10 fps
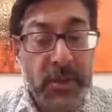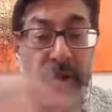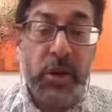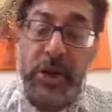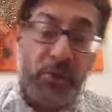
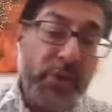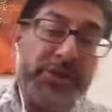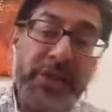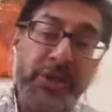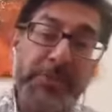You know,
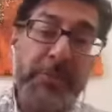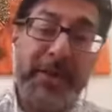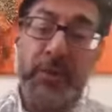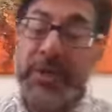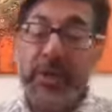reach out to me,
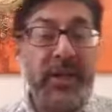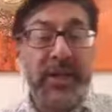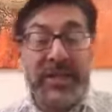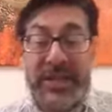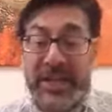by the way. You know,
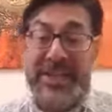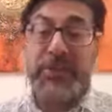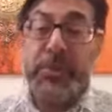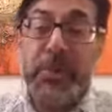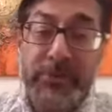
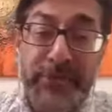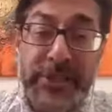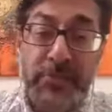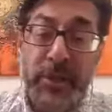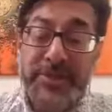connect with me on
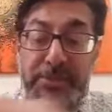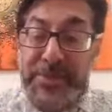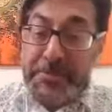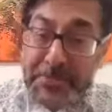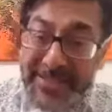Facebook. Send
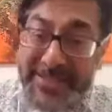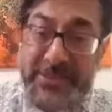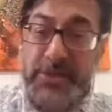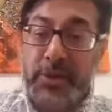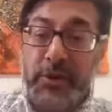me a
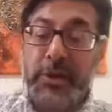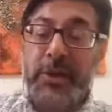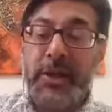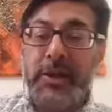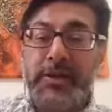message, though. You
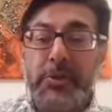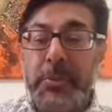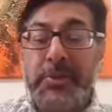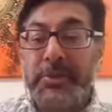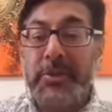know, like I guess some
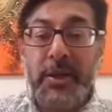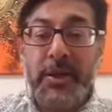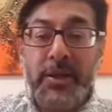people just